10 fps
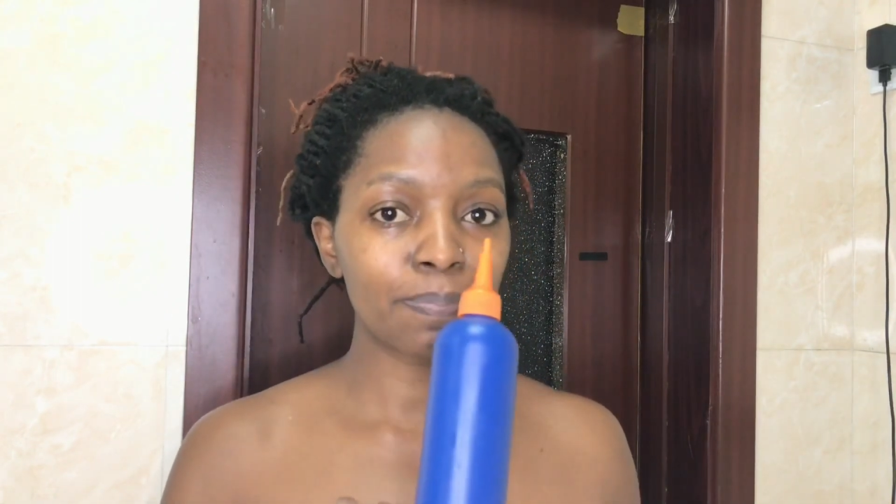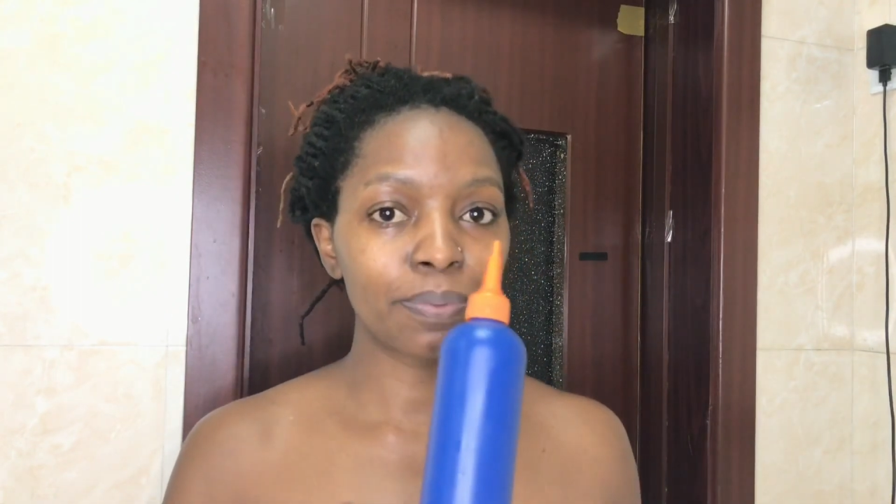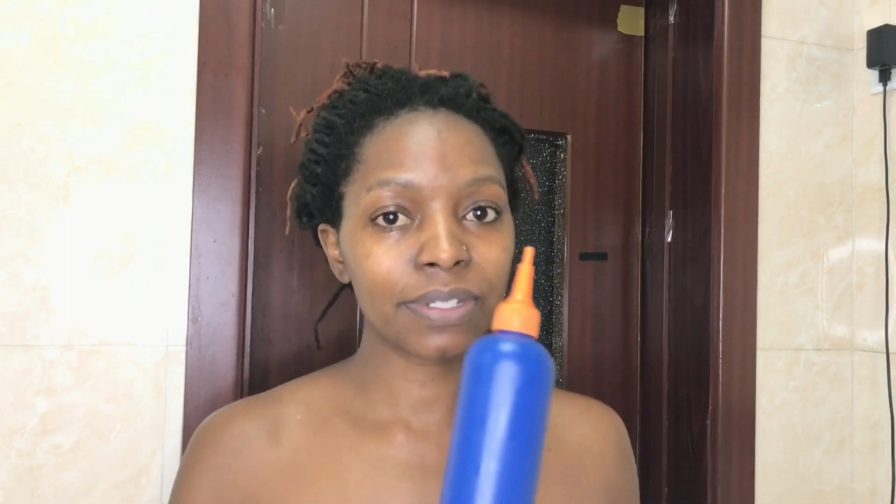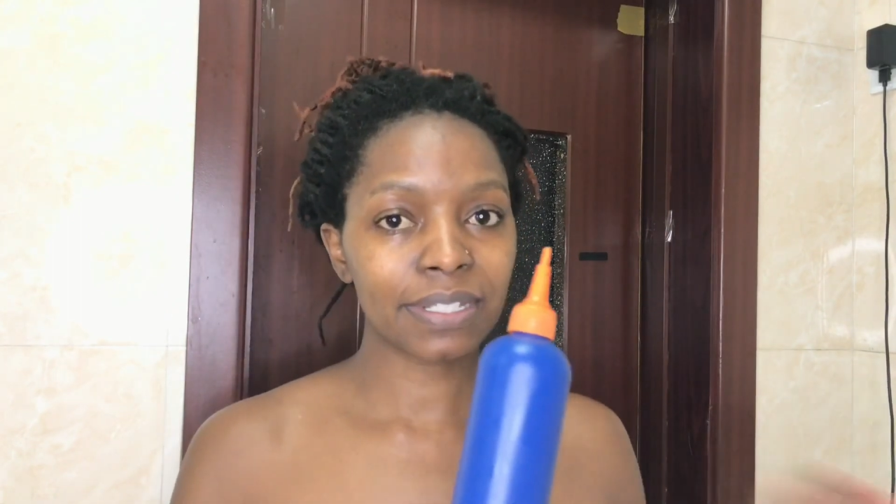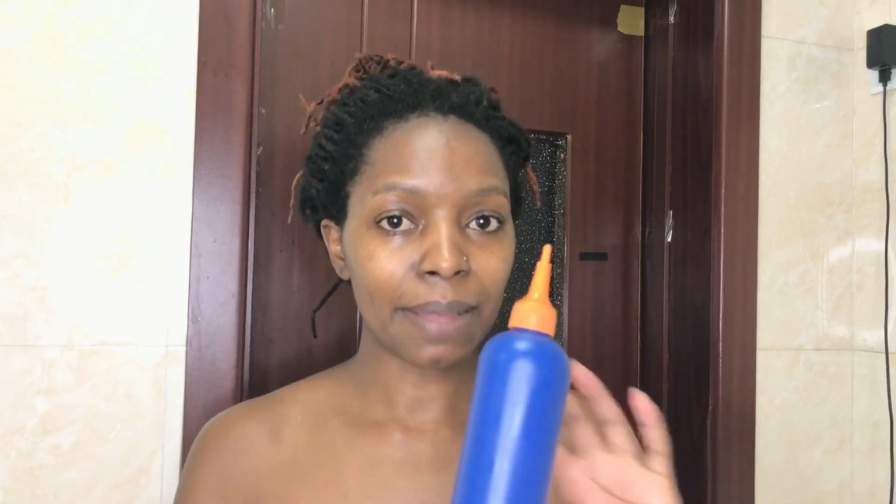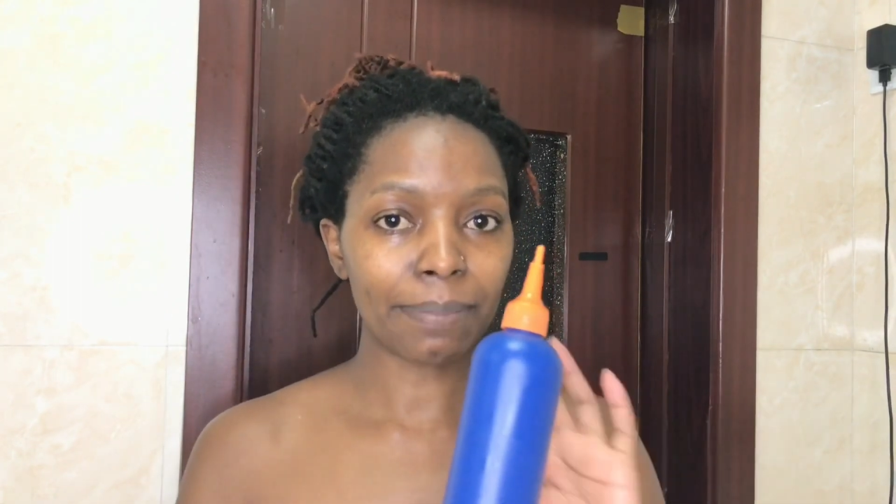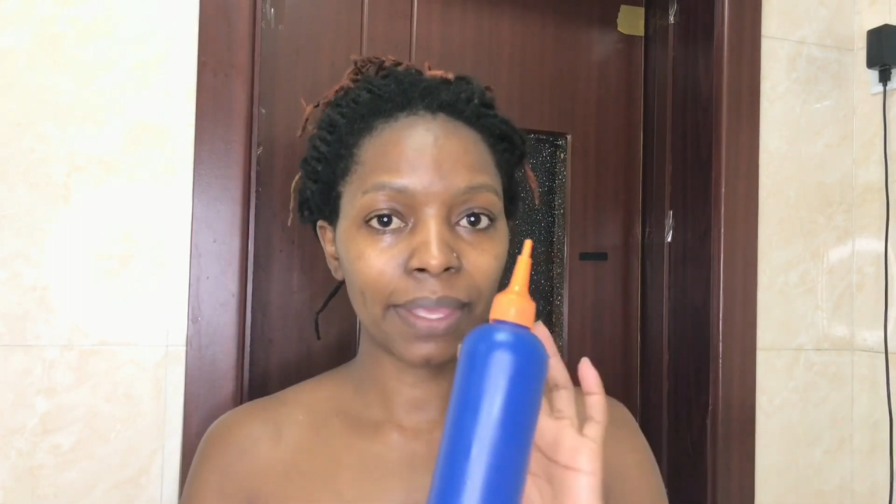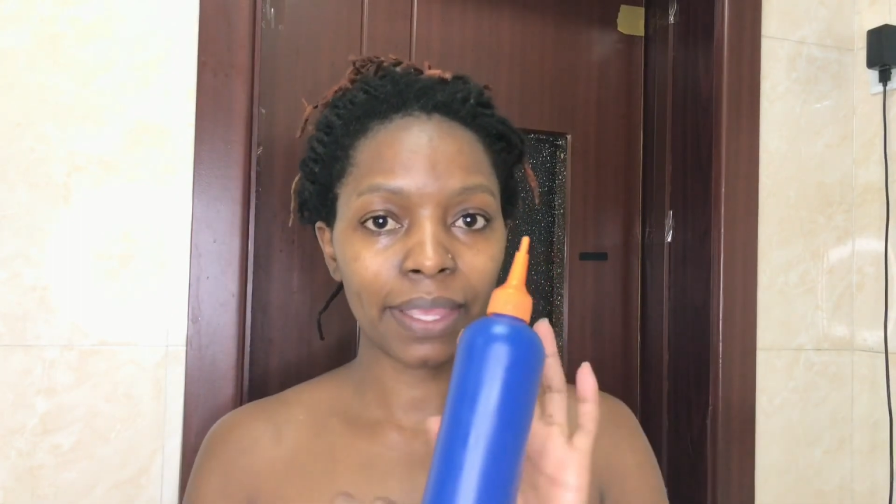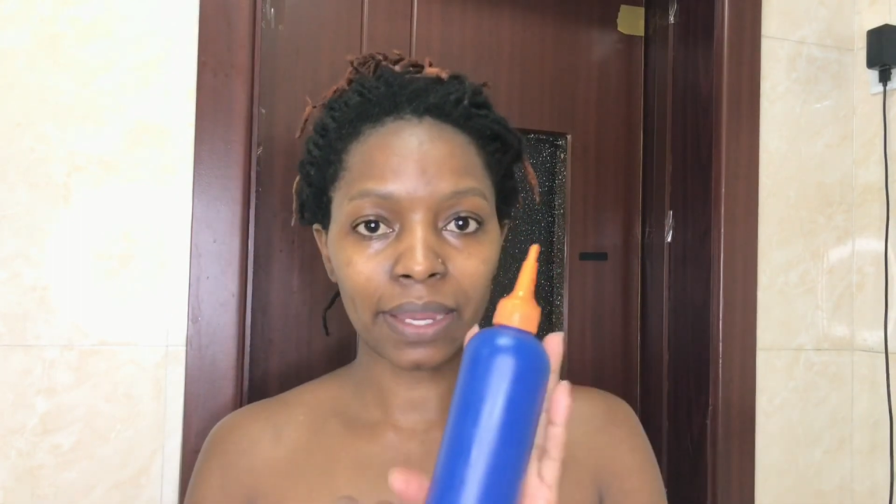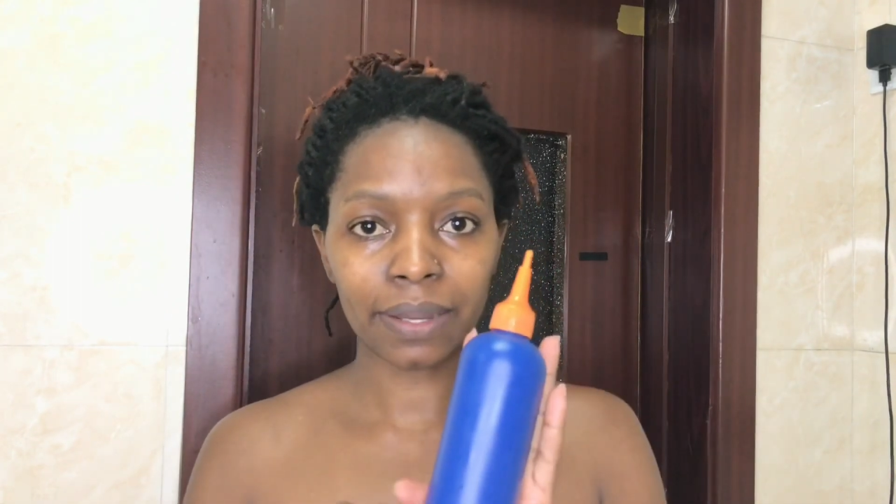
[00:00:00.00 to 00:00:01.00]
put some
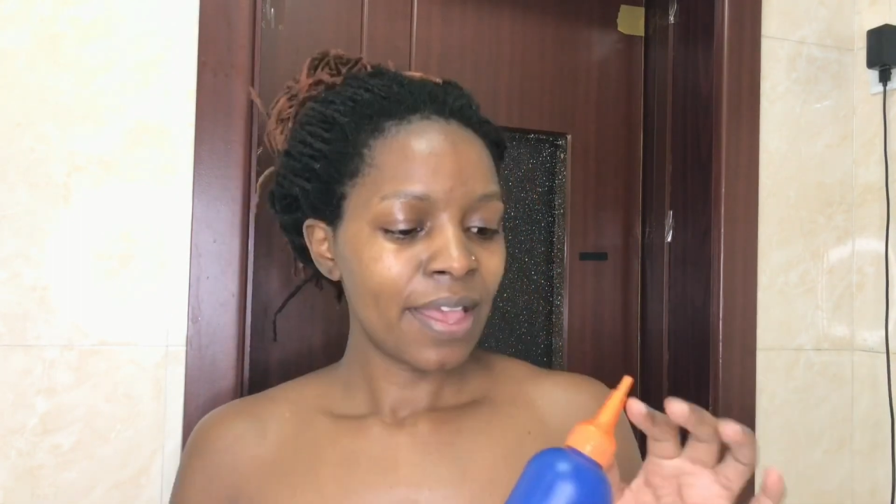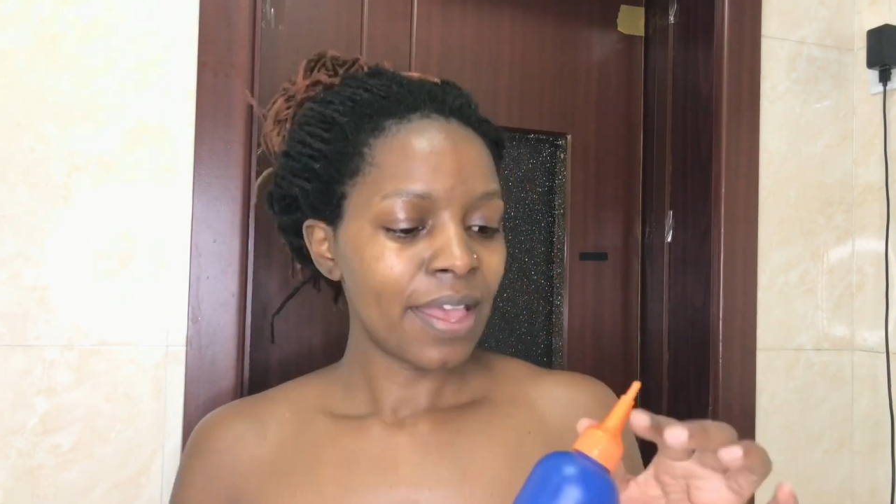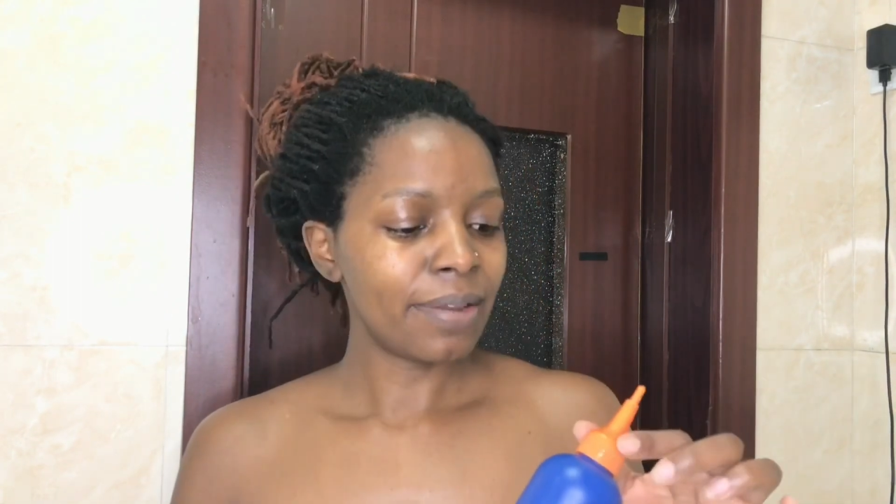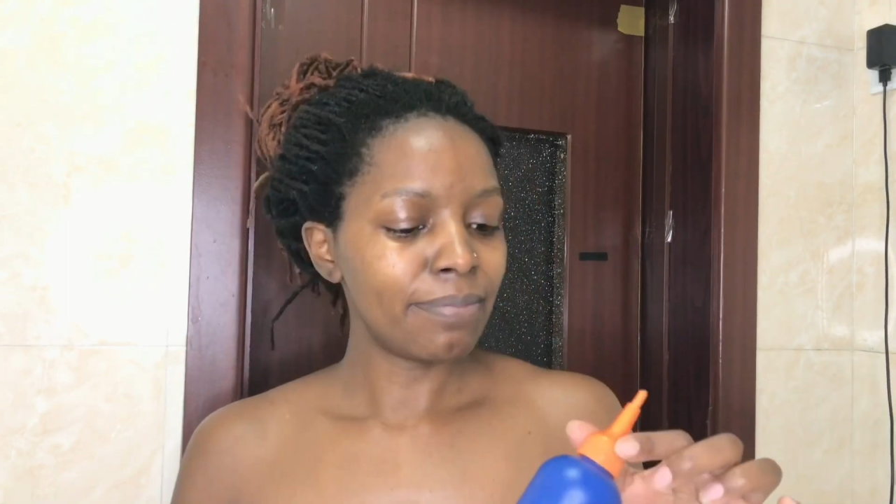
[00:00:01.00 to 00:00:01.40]
here and